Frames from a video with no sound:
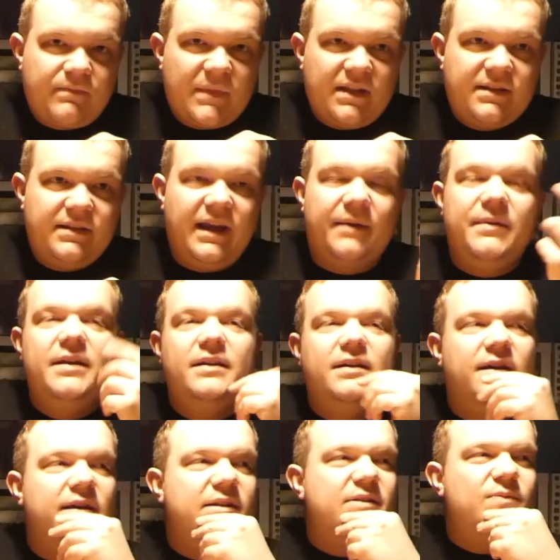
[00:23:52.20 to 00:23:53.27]
So yeah,
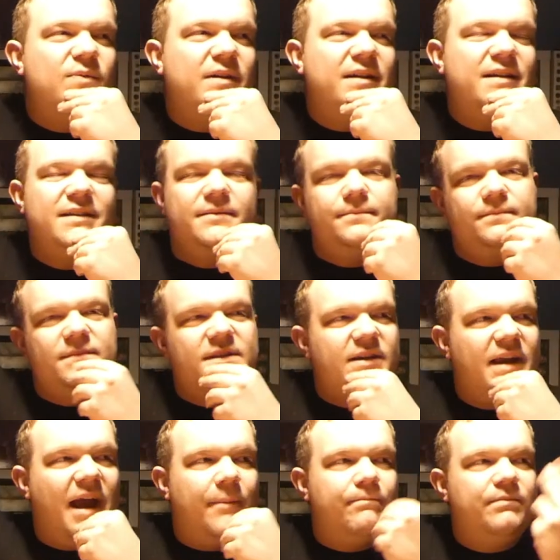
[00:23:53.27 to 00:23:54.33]
this one, so
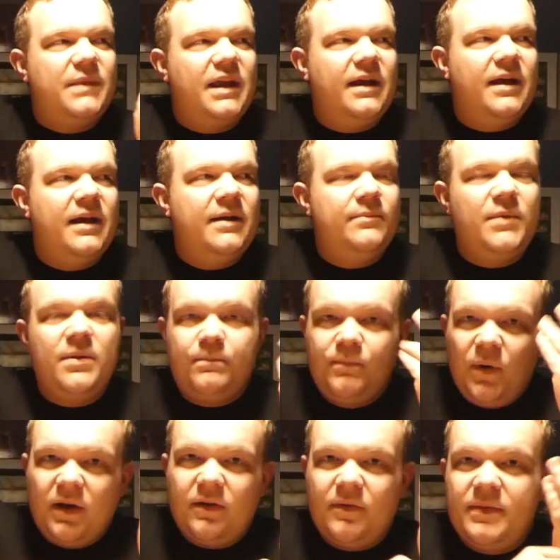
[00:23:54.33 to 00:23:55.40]
yeah,
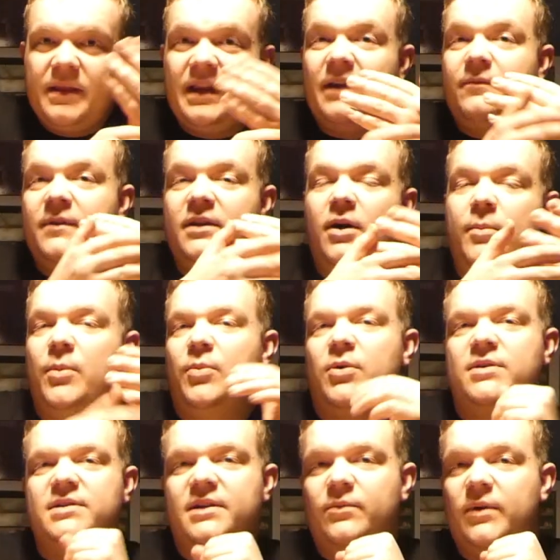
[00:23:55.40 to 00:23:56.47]
but other than that, I think the
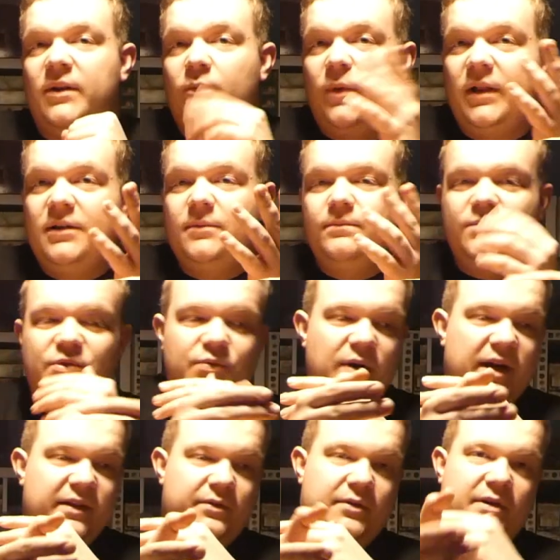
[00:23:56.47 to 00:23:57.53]
hummingbirds are really welcome. You
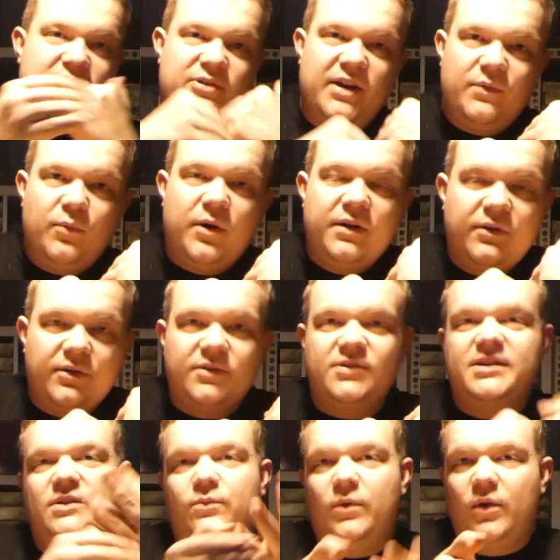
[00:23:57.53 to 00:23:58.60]
either attract one or
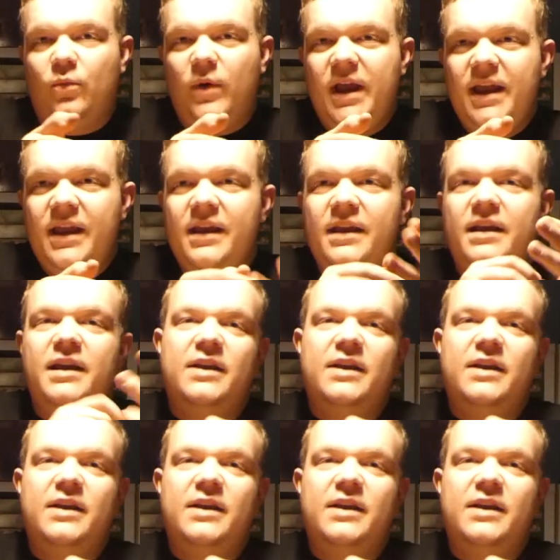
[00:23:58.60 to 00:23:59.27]
send one away.